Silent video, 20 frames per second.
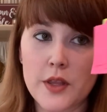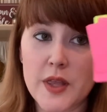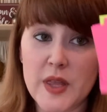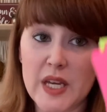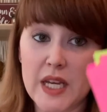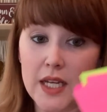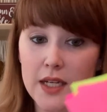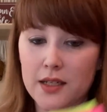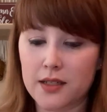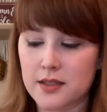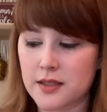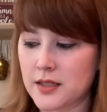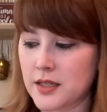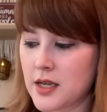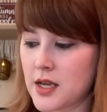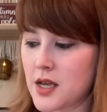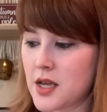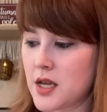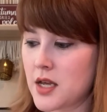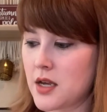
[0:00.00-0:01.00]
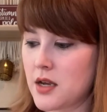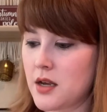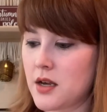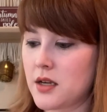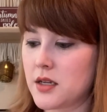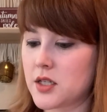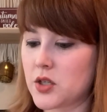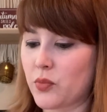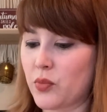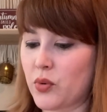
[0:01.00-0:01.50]
things
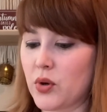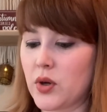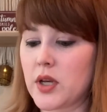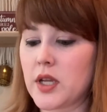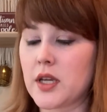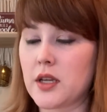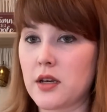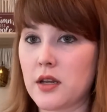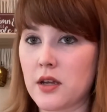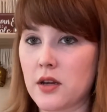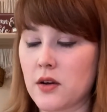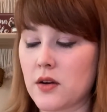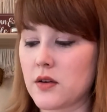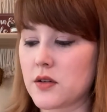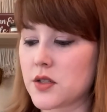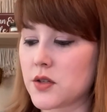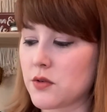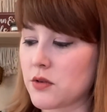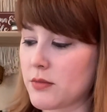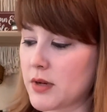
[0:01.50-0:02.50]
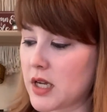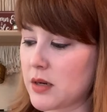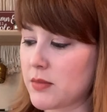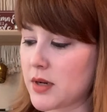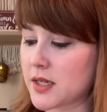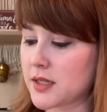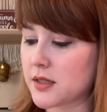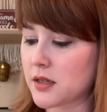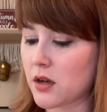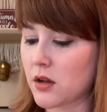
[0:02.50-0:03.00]
to put in here to remind
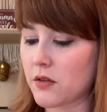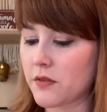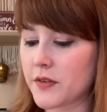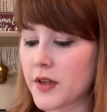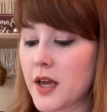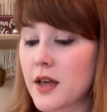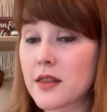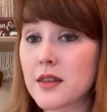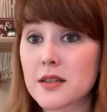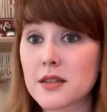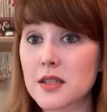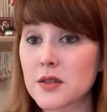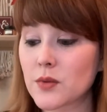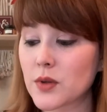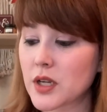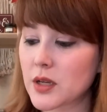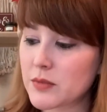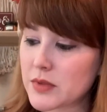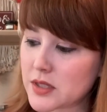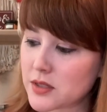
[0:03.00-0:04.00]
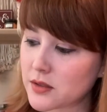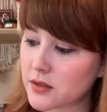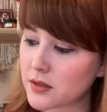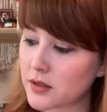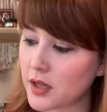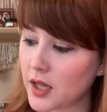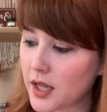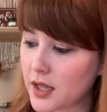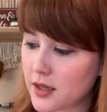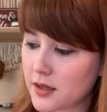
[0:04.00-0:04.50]
myself, yeah, this is what I'm
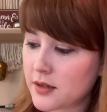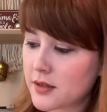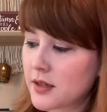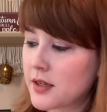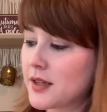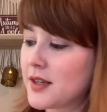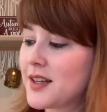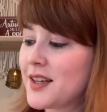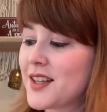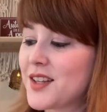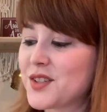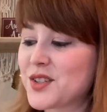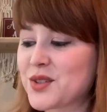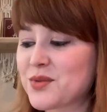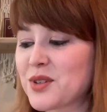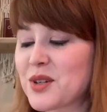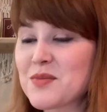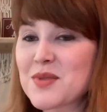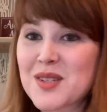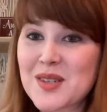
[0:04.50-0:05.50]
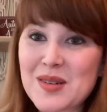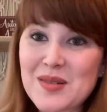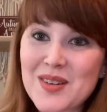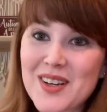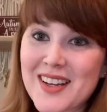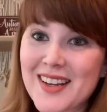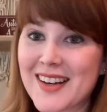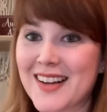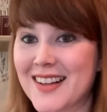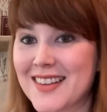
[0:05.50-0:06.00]
still
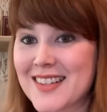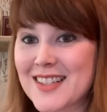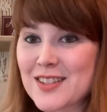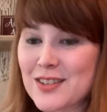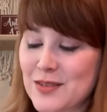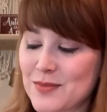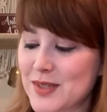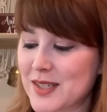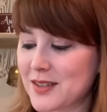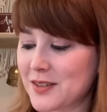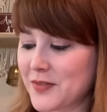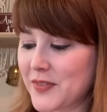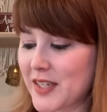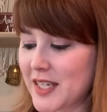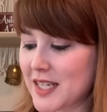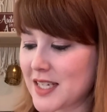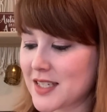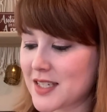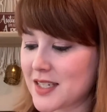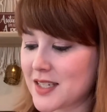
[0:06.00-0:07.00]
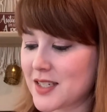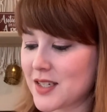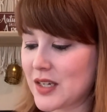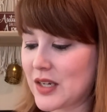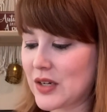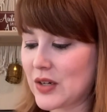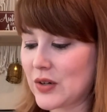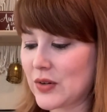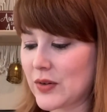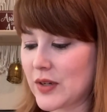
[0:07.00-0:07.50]
working on, this is what I'm still needing to
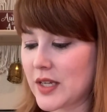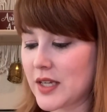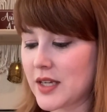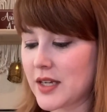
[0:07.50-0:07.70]
do.